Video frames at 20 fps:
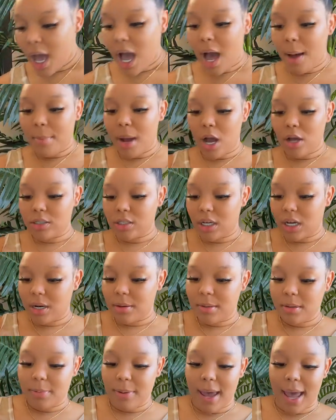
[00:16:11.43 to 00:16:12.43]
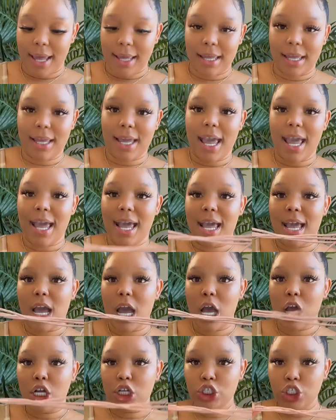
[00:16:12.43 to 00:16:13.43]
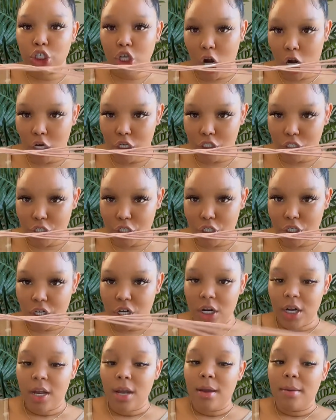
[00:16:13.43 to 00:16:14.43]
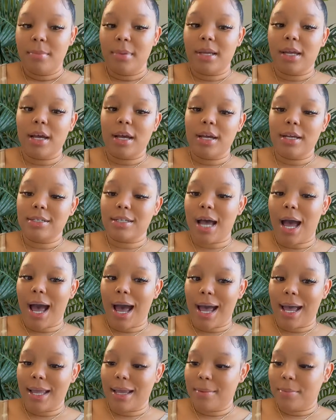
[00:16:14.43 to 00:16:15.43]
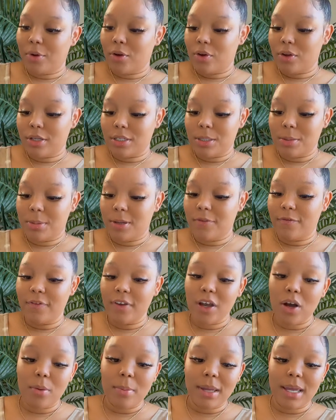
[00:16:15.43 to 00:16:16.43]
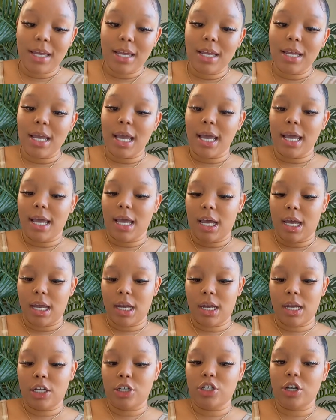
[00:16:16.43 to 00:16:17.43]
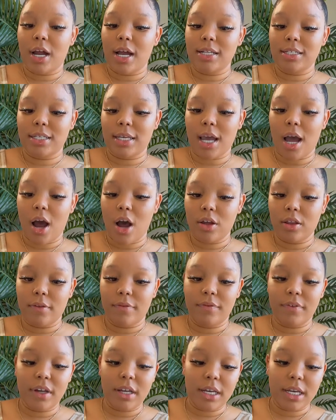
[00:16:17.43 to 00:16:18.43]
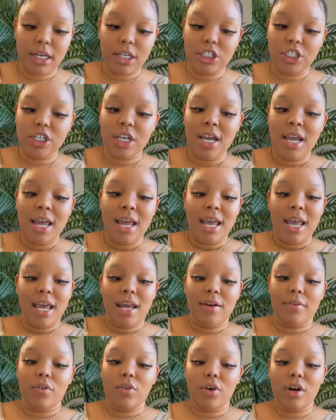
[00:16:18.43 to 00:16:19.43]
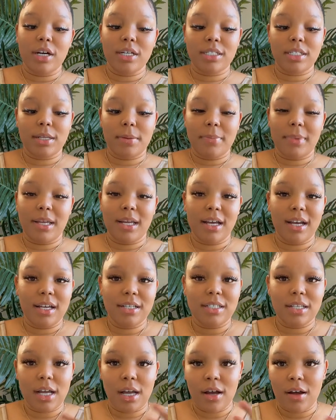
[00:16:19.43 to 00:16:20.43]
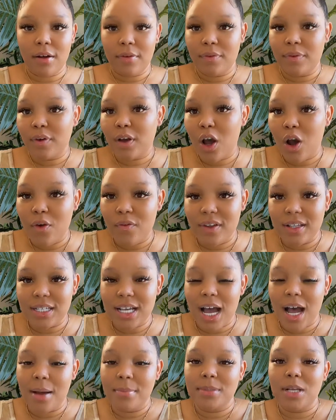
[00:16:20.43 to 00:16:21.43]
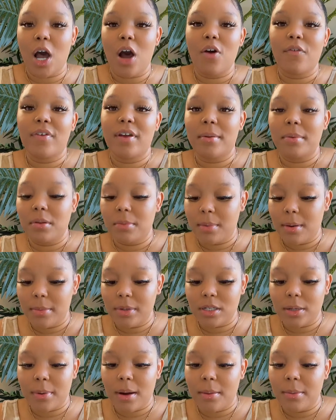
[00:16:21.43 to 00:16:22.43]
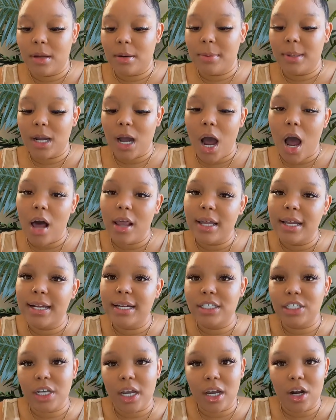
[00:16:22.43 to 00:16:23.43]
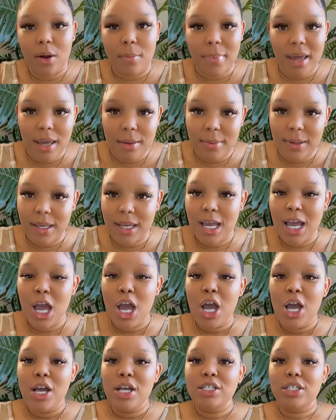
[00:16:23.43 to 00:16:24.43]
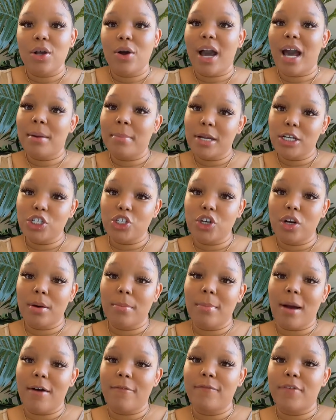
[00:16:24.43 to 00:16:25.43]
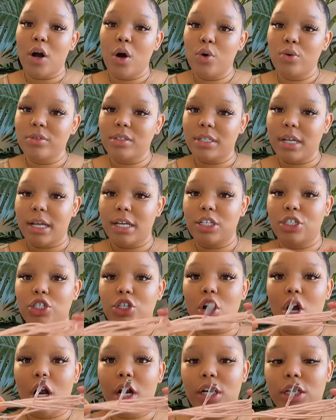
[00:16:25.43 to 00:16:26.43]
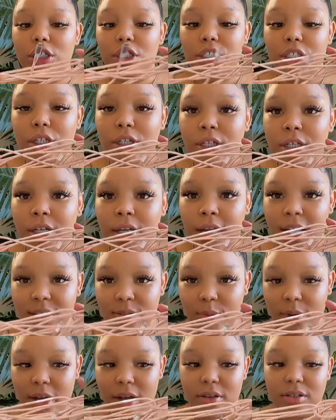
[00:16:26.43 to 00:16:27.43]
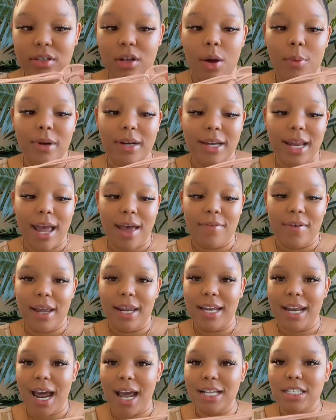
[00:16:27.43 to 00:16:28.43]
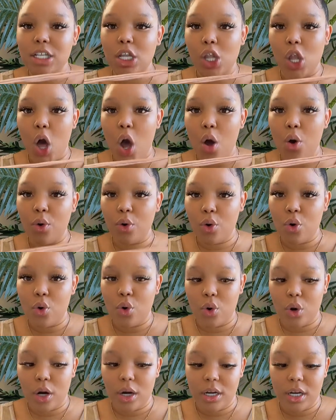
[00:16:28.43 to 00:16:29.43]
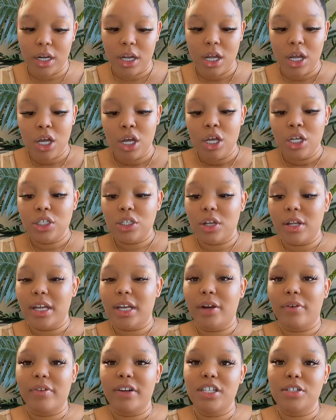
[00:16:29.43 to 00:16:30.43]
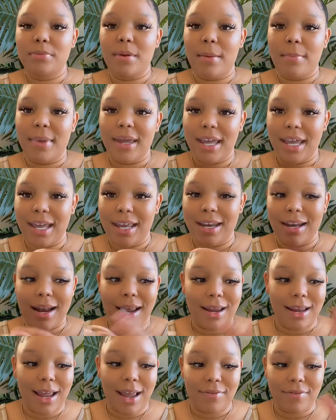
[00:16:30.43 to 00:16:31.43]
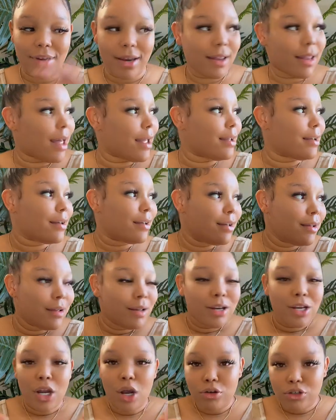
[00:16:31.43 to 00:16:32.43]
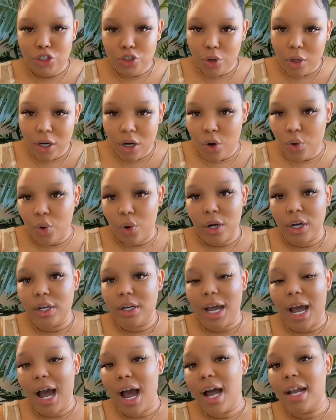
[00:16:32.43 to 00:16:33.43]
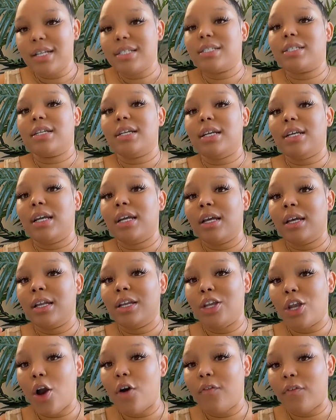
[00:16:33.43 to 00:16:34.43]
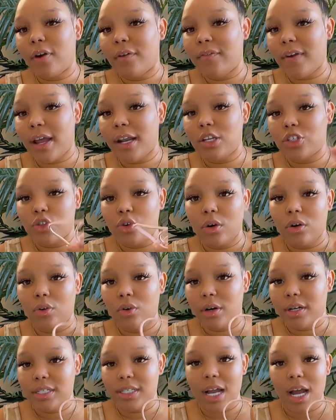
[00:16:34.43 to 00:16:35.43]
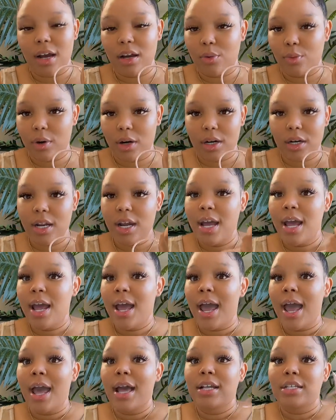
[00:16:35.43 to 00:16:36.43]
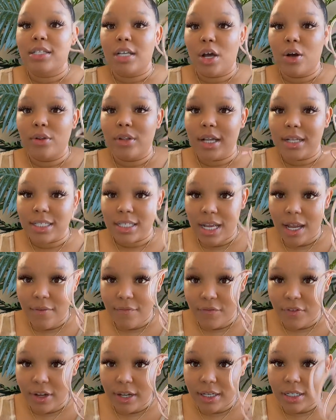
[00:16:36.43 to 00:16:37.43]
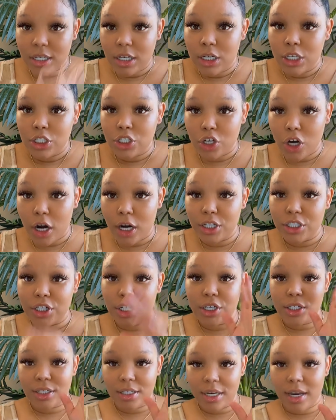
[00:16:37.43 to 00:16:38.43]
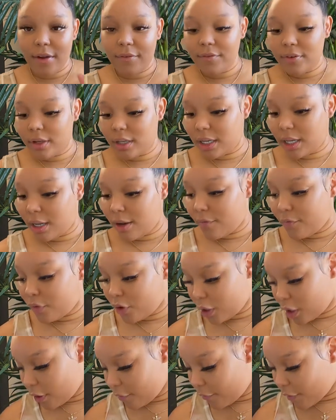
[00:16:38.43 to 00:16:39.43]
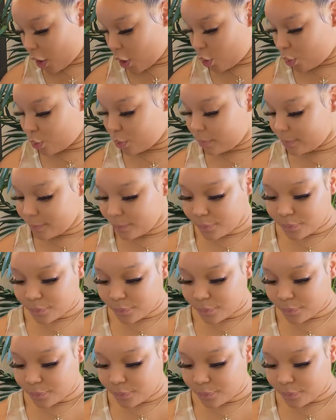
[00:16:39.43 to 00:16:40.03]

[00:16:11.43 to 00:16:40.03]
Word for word: I'm also going to be packing a charger because I am going to be filming and trying to get all the footage. And of course, because of COVID times, all family members are probably going to be calling and checking on baby. So I got to make sure my phone stays charged as well. So I wanted to have a nice long cord so that it can reach my bed and I ain't have to, like, no short cord. I honestly know for a fact the short cord is not going to work. So a 10-foot charger definitely for your phone.